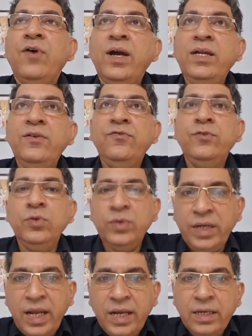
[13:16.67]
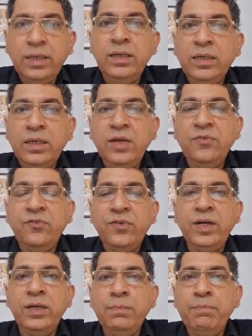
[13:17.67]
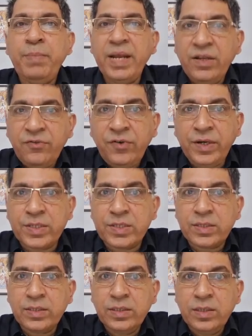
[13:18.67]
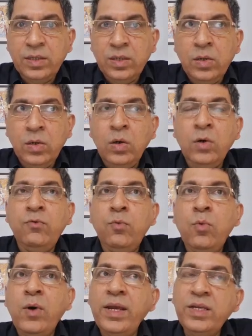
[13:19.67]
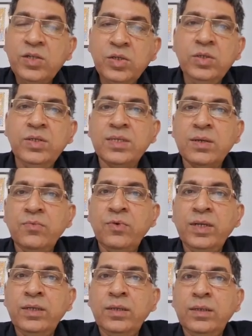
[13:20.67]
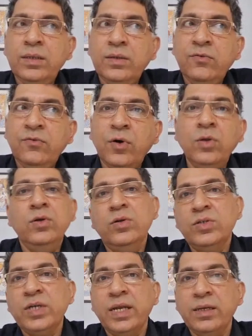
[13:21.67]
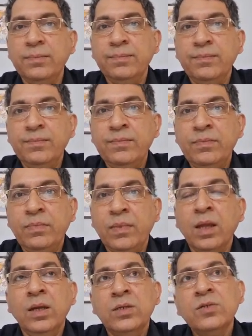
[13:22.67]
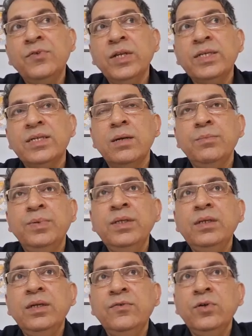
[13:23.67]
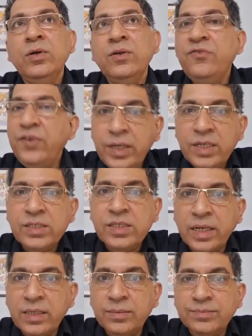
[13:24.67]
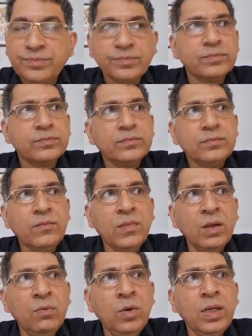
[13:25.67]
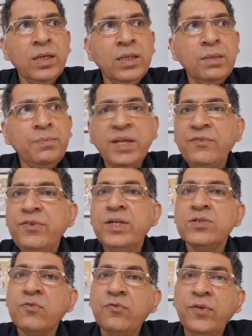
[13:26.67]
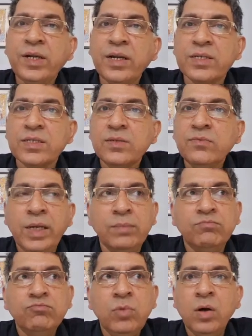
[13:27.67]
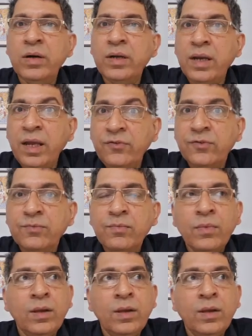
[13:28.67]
5 to 10 different benefits of why should someone follow your channel. So for example, if you are a fitness channel, what are the benefits of fitness? Well, longer life,